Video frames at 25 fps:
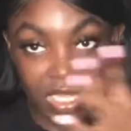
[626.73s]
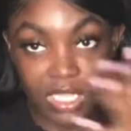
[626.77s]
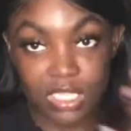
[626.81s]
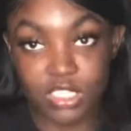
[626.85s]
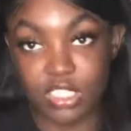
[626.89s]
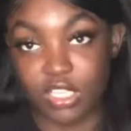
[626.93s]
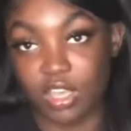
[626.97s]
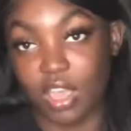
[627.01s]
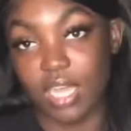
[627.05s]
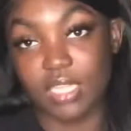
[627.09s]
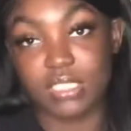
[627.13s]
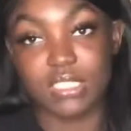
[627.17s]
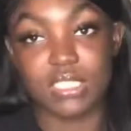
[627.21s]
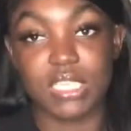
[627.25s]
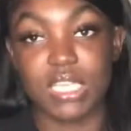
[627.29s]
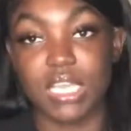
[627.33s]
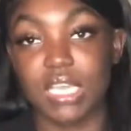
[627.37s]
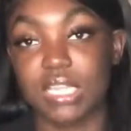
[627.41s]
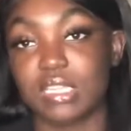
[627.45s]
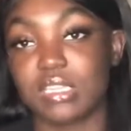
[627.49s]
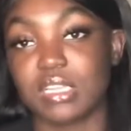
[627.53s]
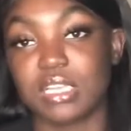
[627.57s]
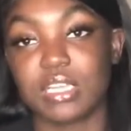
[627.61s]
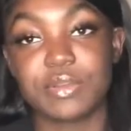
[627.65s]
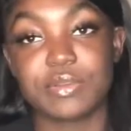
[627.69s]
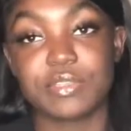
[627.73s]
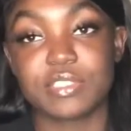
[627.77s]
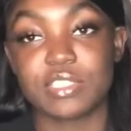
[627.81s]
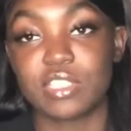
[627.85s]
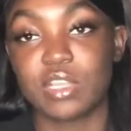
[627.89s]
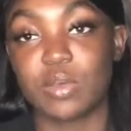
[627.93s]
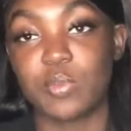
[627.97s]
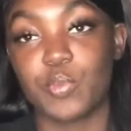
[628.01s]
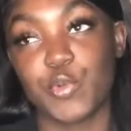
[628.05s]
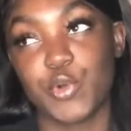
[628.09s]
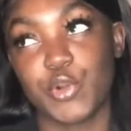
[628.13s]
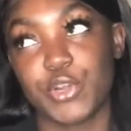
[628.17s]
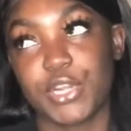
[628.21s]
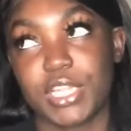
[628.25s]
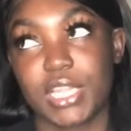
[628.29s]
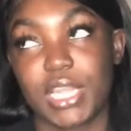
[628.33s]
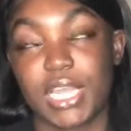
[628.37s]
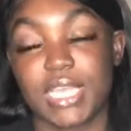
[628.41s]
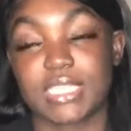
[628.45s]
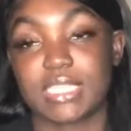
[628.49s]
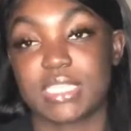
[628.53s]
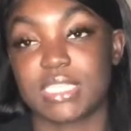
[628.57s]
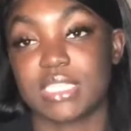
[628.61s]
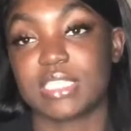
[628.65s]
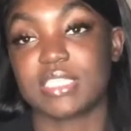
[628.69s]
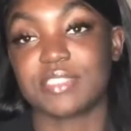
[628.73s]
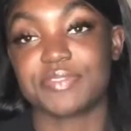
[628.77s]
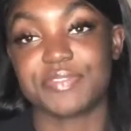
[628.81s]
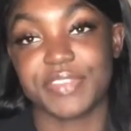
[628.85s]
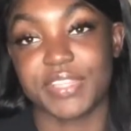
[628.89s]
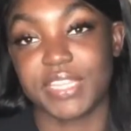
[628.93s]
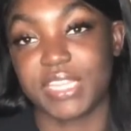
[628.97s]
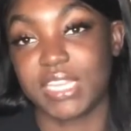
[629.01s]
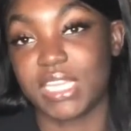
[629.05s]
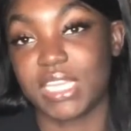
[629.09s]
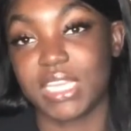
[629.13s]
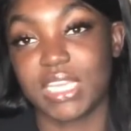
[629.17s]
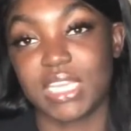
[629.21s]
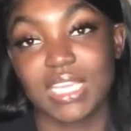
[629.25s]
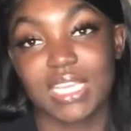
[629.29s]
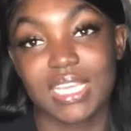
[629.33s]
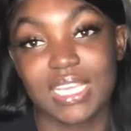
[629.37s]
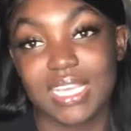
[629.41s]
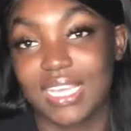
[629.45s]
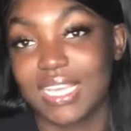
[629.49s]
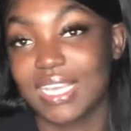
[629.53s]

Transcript: So altogether, it was no more than like six fifty